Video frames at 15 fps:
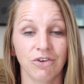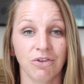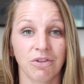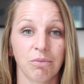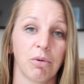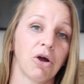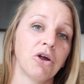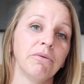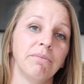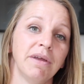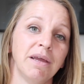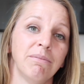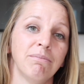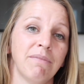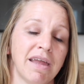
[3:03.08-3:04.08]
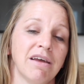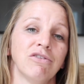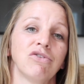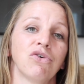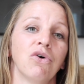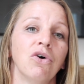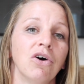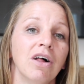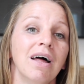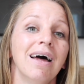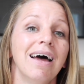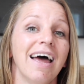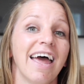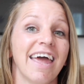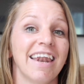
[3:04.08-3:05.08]
to do the barn beam mantle,
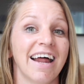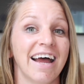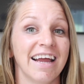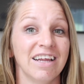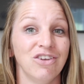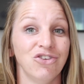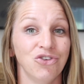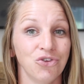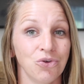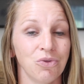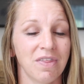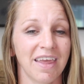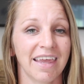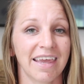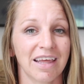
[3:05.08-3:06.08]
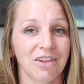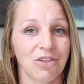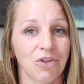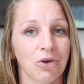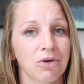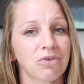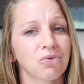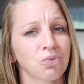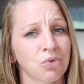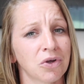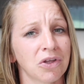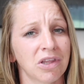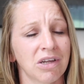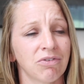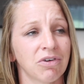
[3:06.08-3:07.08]
and I do think it looks
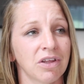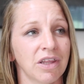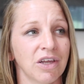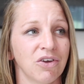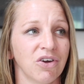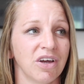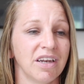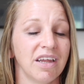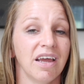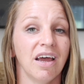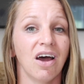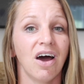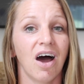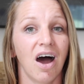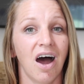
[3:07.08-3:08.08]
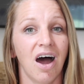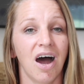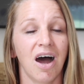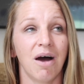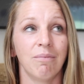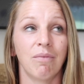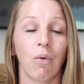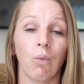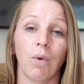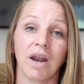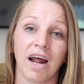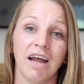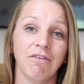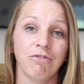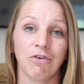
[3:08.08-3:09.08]
really, really good. Um, when
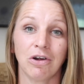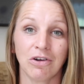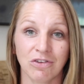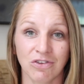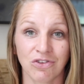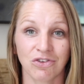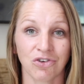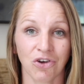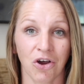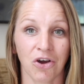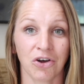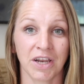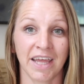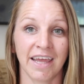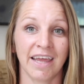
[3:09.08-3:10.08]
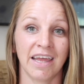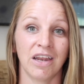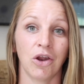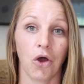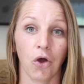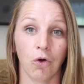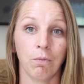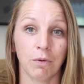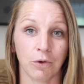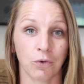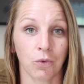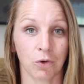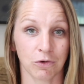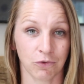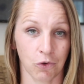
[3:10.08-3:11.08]
I first started Open
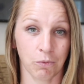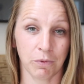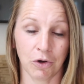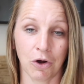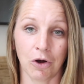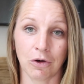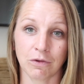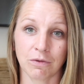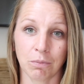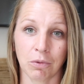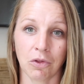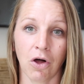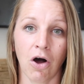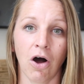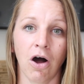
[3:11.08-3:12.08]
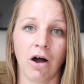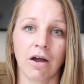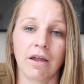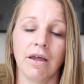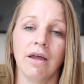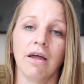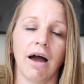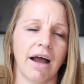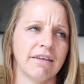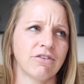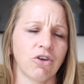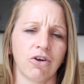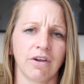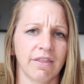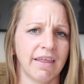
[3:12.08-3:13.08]
Doors, Open Hearts blog, I
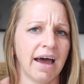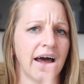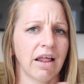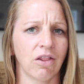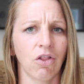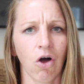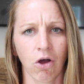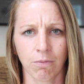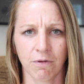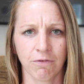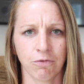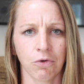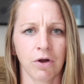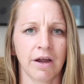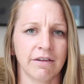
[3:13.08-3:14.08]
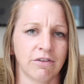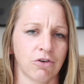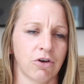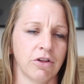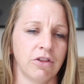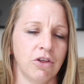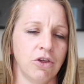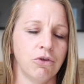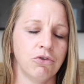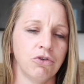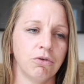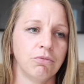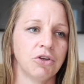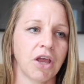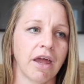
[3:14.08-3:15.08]
started that long before I started the
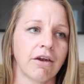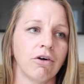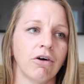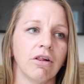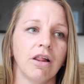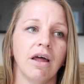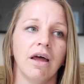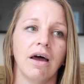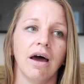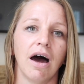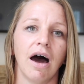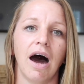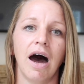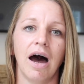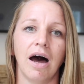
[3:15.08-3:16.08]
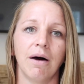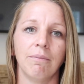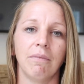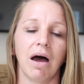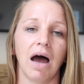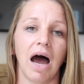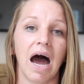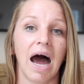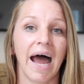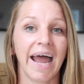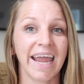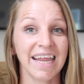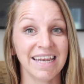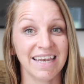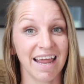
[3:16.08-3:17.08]
YouTube channel. Um,
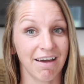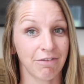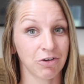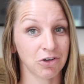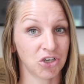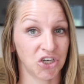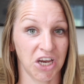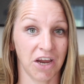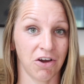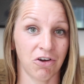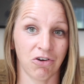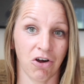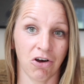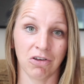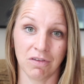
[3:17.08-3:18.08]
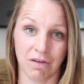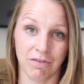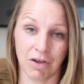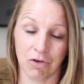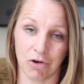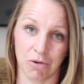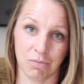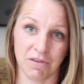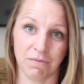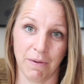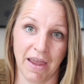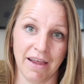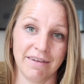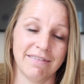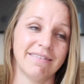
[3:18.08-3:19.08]
I never shared our living room
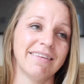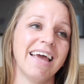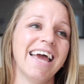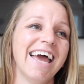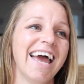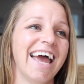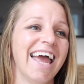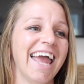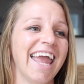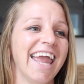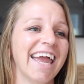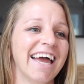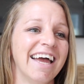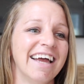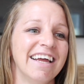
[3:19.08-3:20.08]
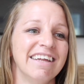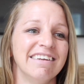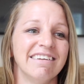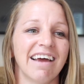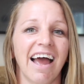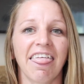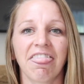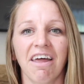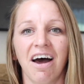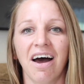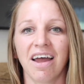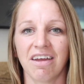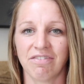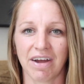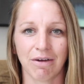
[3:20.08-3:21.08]
space. And I
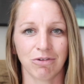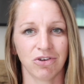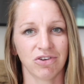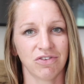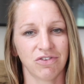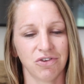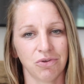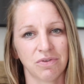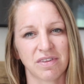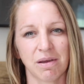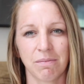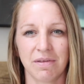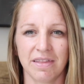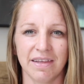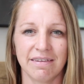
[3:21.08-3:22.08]
thought if I would just do some of